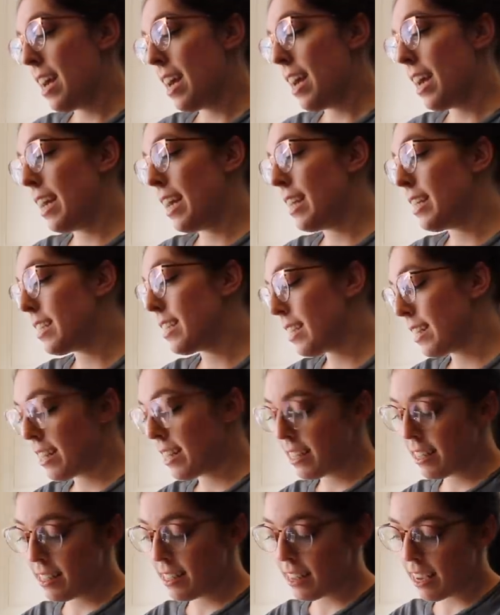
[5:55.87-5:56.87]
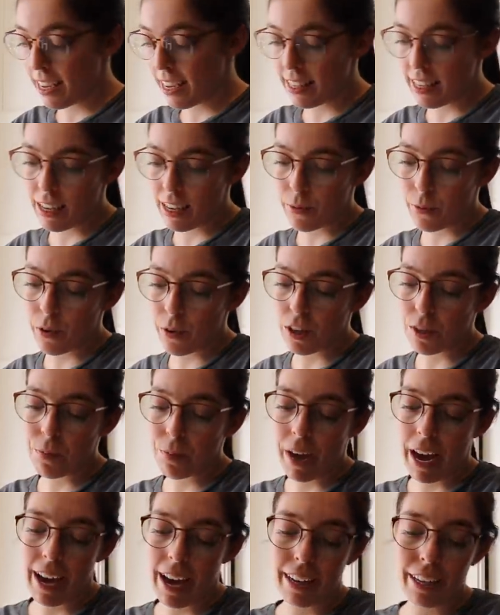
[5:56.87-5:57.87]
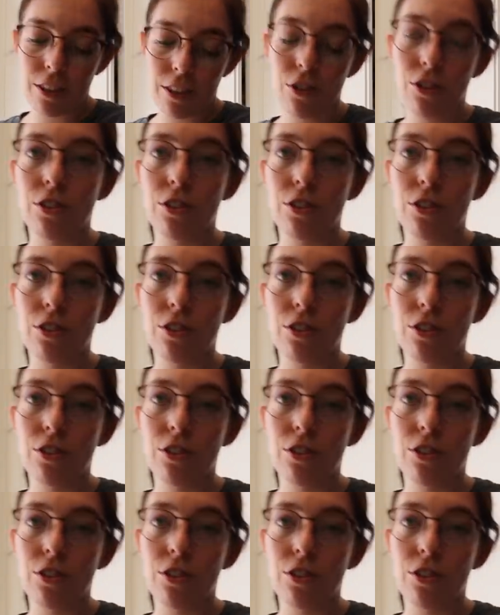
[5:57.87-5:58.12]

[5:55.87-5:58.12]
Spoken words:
And this says it was packaged